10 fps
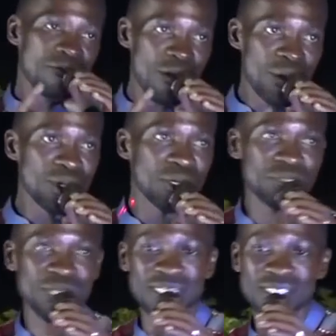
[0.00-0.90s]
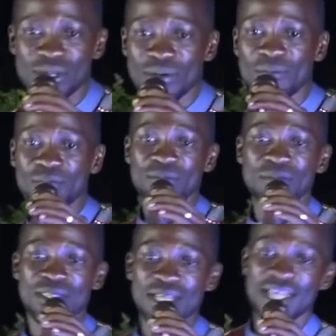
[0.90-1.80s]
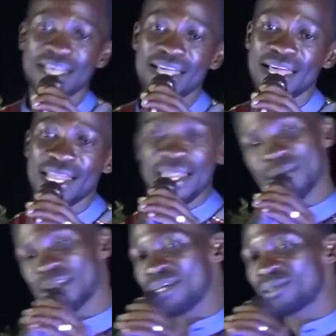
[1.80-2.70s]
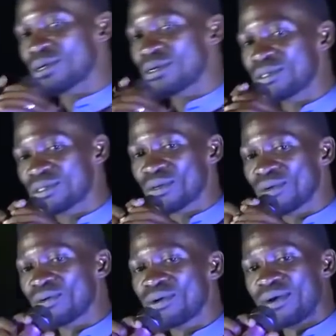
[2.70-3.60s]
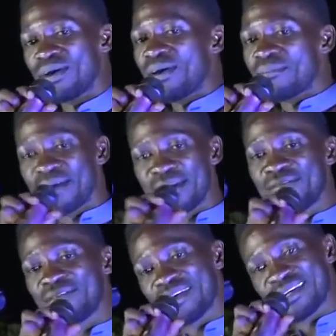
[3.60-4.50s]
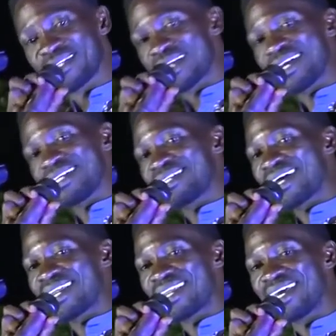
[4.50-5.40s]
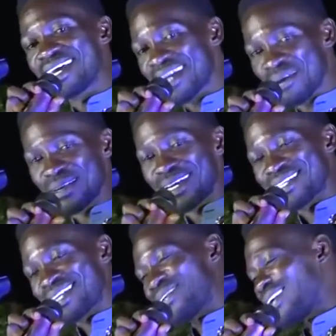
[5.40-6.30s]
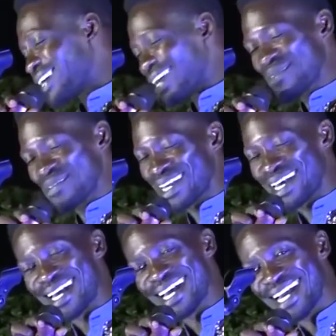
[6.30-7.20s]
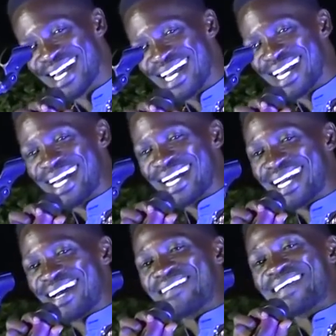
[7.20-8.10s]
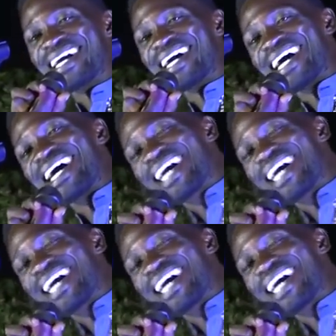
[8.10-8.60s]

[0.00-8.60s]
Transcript: before we go to that song, let me introduce to you my very shy son. Come here, Shadrach, come here. Come here.